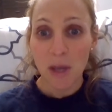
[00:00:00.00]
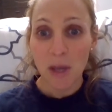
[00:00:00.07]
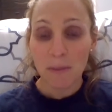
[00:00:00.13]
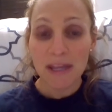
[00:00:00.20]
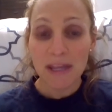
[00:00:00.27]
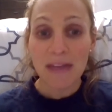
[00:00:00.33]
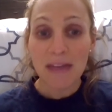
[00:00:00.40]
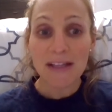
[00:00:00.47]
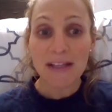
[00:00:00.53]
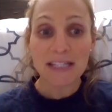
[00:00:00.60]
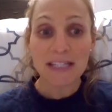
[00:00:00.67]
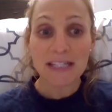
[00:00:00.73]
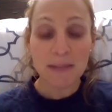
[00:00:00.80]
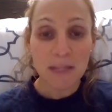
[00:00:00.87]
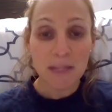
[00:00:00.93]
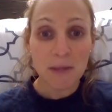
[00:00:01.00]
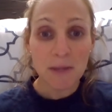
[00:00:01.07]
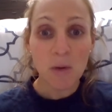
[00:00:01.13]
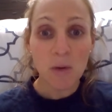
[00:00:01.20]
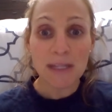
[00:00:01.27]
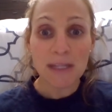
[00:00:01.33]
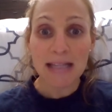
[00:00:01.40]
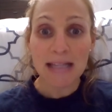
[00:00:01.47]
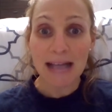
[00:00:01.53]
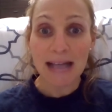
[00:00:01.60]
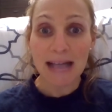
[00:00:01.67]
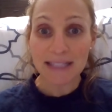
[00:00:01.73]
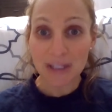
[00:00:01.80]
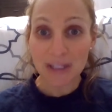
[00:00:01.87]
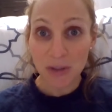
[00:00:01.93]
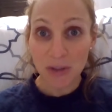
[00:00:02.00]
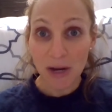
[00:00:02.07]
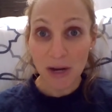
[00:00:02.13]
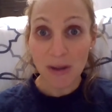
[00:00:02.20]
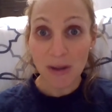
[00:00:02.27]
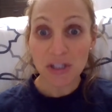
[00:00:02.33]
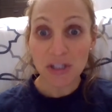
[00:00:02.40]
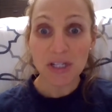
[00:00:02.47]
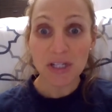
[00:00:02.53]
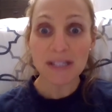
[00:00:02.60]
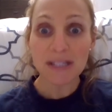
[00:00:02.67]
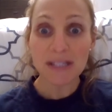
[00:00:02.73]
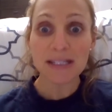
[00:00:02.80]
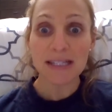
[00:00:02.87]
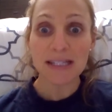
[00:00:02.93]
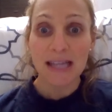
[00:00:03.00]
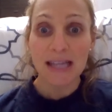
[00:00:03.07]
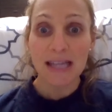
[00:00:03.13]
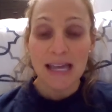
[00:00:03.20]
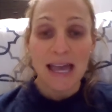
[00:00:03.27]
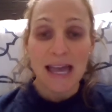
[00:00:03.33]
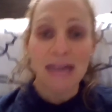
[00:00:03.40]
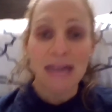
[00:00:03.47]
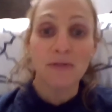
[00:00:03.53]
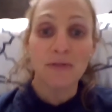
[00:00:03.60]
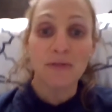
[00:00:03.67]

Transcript: But yeah, that's going to be the big one, is asking direct questions and